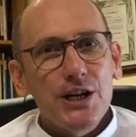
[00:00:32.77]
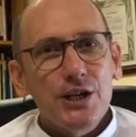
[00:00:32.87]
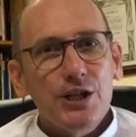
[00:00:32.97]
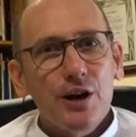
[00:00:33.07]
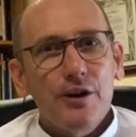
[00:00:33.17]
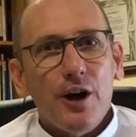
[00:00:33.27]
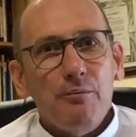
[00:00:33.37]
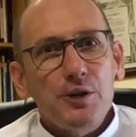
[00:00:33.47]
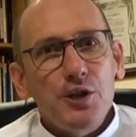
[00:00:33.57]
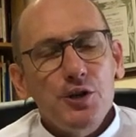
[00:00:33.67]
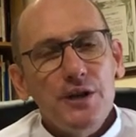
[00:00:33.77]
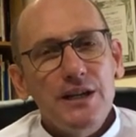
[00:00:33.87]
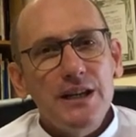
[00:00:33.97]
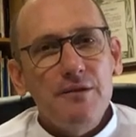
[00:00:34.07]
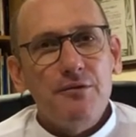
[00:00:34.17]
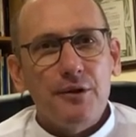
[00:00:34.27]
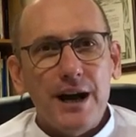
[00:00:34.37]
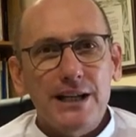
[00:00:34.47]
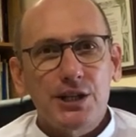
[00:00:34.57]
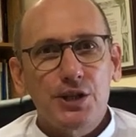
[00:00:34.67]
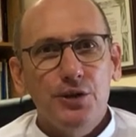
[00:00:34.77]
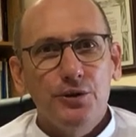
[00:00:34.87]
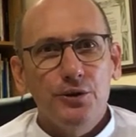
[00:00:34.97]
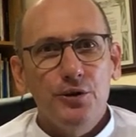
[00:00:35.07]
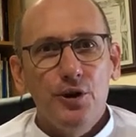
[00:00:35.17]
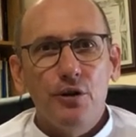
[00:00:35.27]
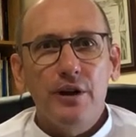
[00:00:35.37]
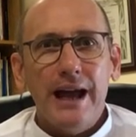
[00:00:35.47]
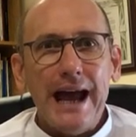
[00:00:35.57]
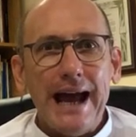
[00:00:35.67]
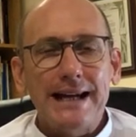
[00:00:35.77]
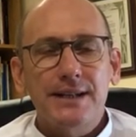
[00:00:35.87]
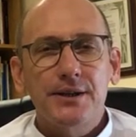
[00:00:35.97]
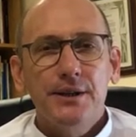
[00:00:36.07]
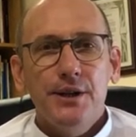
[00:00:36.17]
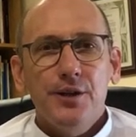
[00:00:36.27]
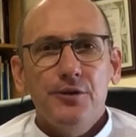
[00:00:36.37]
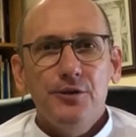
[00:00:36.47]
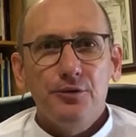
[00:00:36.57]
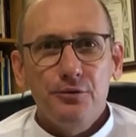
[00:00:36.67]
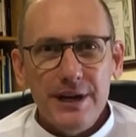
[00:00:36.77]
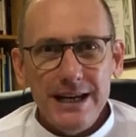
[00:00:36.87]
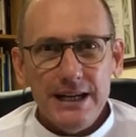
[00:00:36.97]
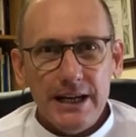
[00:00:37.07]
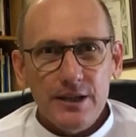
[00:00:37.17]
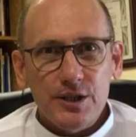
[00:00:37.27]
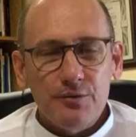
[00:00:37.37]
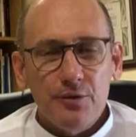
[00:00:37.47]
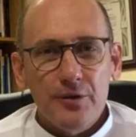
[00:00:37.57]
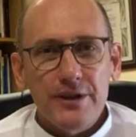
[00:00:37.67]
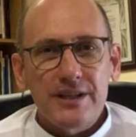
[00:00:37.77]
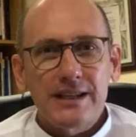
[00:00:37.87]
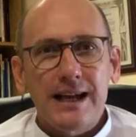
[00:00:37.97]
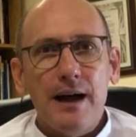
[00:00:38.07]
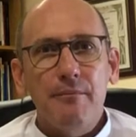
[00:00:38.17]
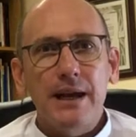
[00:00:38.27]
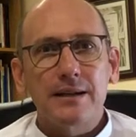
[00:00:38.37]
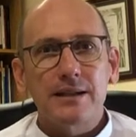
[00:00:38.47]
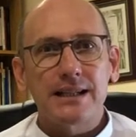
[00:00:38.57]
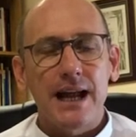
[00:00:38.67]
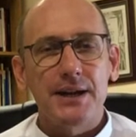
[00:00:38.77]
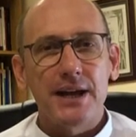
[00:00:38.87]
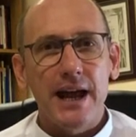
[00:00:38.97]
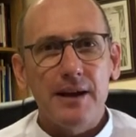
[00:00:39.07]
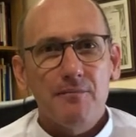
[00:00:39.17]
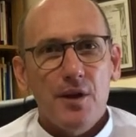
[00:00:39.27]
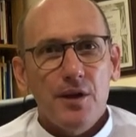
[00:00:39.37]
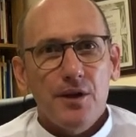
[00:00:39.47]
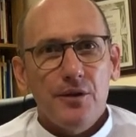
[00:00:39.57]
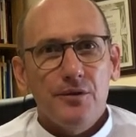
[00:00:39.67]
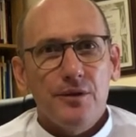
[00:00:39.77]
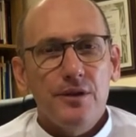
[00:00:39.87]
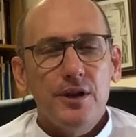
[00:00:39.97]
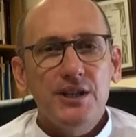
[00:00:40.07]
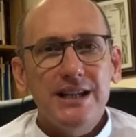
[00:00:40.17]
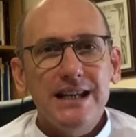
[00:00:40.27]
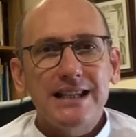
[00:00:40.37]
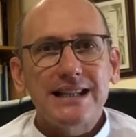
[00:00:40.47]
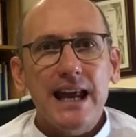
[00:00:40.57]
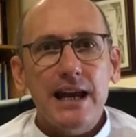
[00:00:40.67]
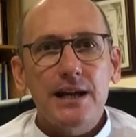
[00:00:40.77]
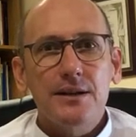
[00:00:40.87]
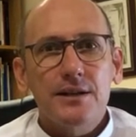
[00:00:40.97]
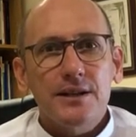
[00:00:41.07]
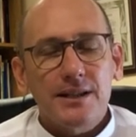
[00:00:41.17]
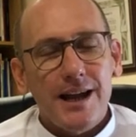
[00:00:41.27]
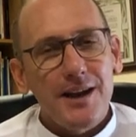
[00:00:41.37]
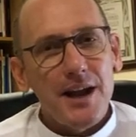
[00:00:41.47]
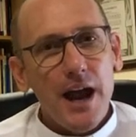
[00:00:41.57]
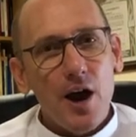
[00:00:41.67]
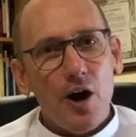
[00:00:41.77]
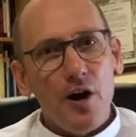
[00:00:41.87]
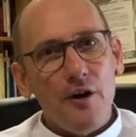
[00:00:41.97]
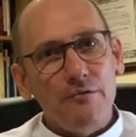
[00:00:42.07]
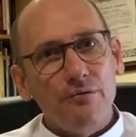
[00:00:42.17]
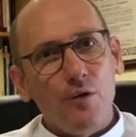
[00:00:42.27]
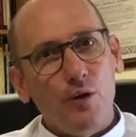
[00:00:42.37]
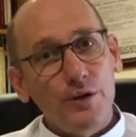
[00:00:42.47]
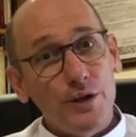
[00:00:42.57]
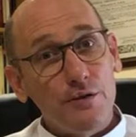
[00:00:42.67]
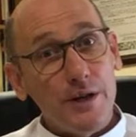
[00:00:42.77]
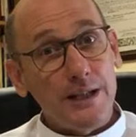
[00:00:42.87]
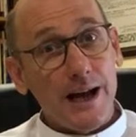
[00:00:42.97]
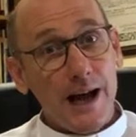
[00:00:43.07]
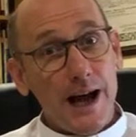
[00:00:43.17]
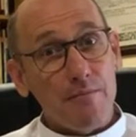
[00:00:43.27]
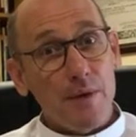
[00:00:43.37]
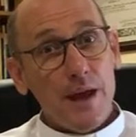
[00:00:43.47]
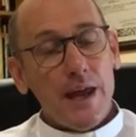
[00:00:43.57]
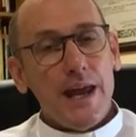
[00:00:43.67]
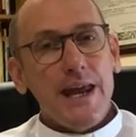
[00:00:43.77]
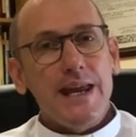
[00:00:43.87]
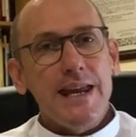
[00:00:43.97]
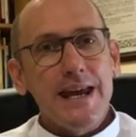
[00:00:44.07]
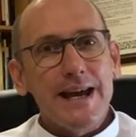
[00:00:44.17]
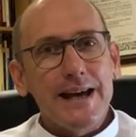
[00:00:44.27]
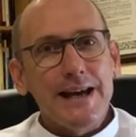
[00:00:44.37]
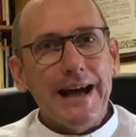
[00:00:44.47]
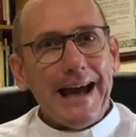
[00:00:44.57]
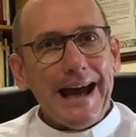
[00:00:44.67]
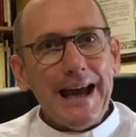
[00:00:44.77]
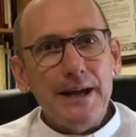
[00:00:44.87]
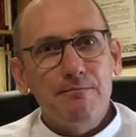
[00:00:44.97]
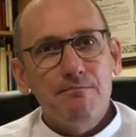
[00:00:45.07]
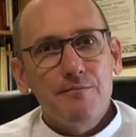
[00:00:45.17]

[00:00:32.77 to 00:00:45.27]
so an opportunity for us to look at the readings for this coming Sunday, the 32nd Sunday of Ordinary Time, Year A.